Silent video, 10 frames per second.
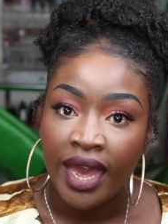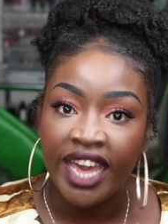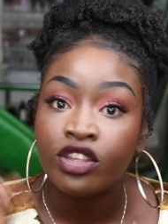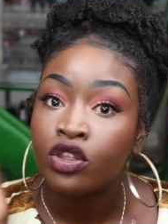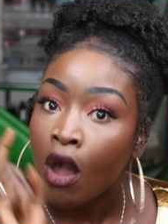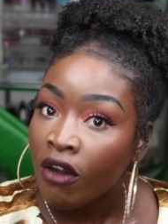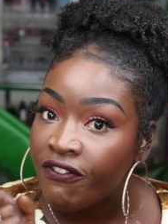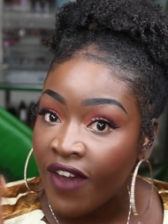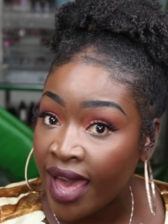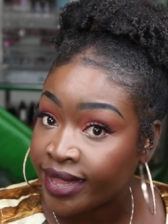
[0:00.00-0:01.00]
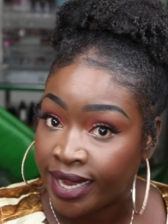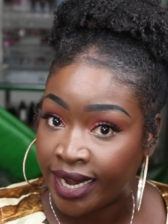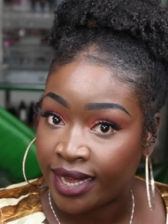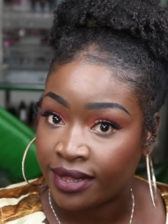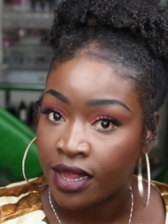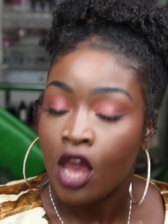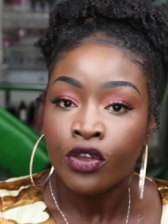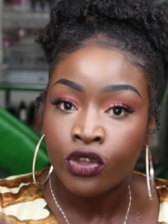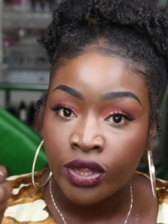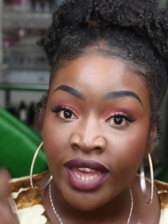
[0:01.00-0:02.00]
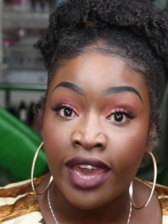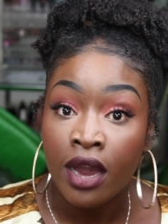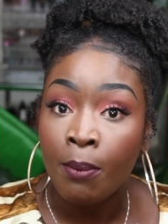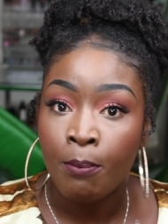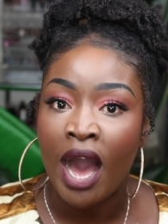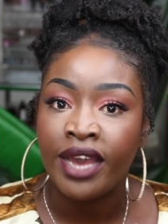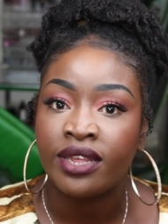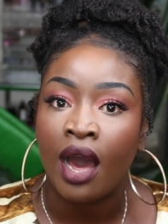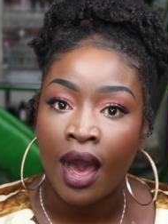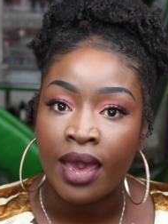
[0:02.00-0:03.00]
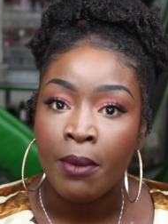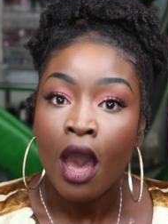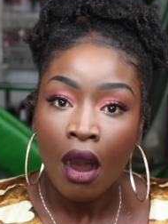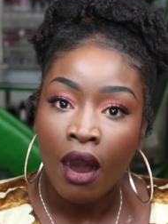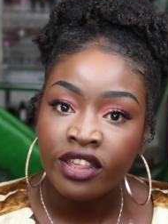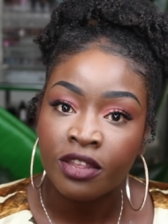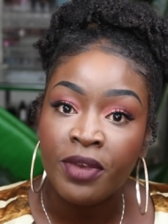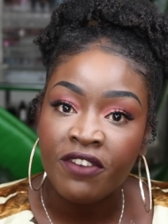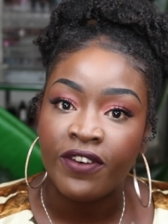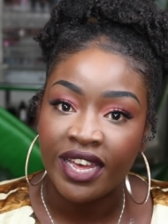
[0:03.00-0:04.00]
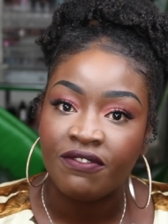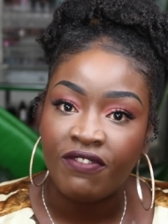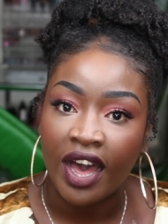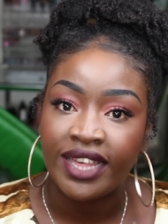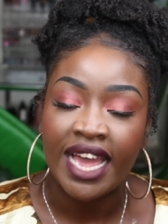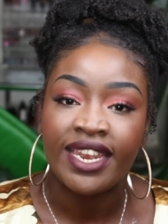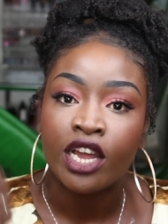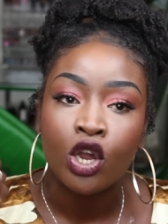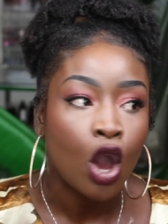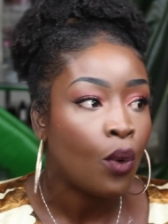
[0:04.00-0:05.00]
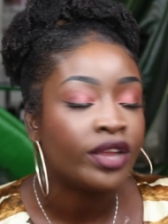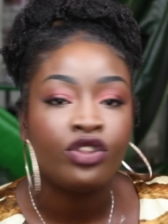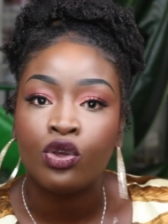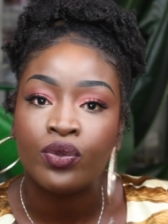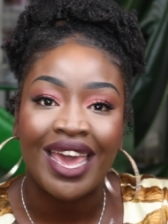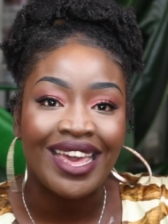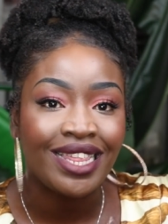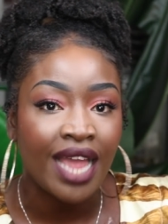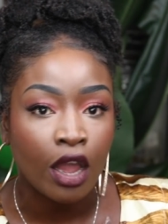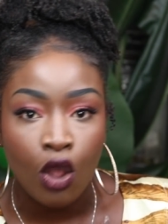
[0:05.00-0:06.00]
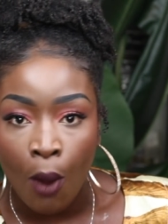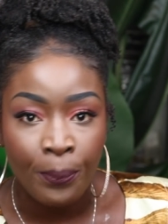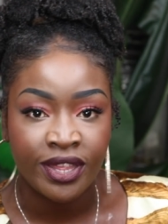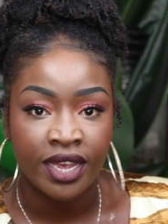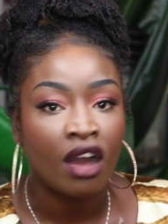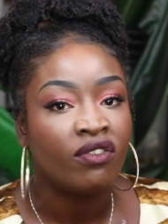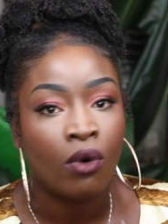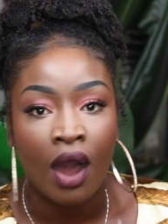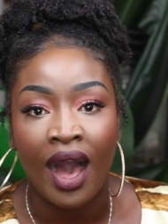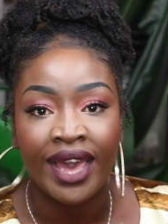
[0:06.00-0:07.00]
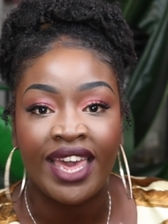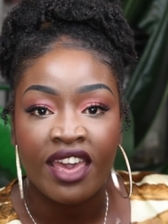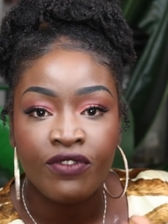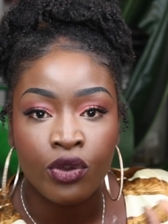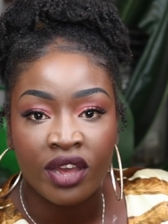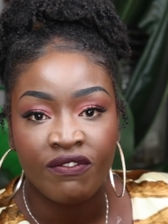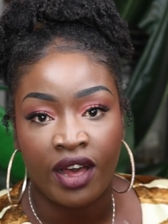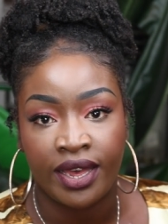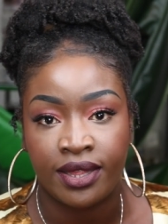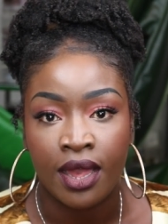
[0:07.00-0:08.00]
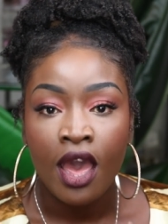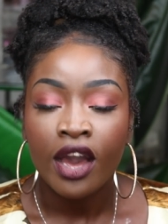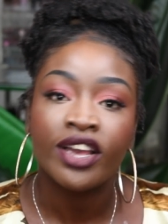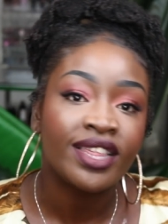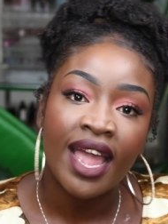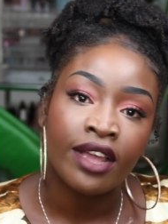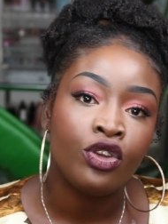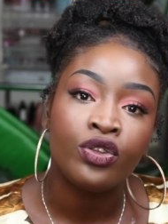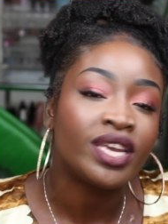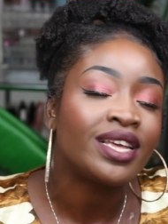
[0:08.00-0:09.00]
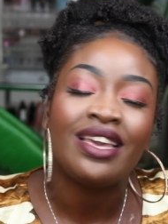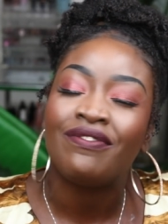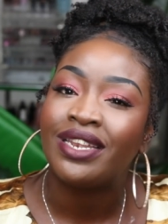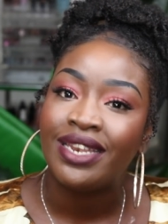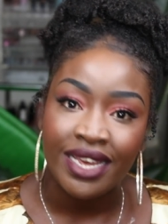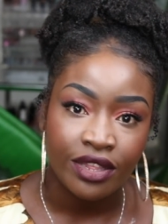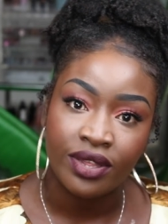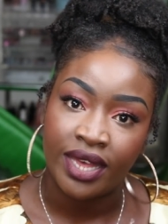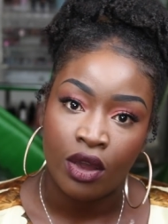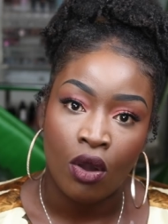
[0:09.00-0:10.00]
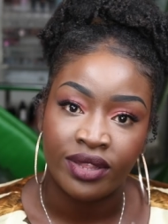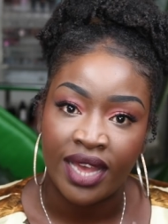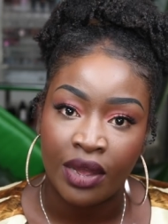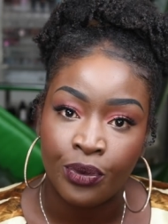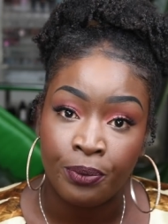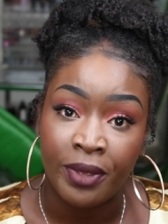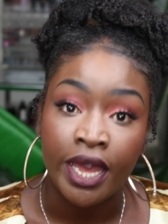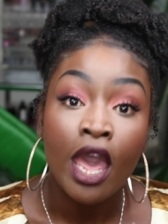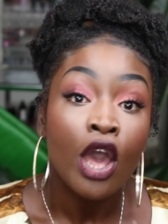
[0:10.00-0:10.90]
it's not fair, Therese, to take up my time, ask me for advice, and then go and do the exact opposite of what I gave you advice. Because then you didn't even need to take contact with me.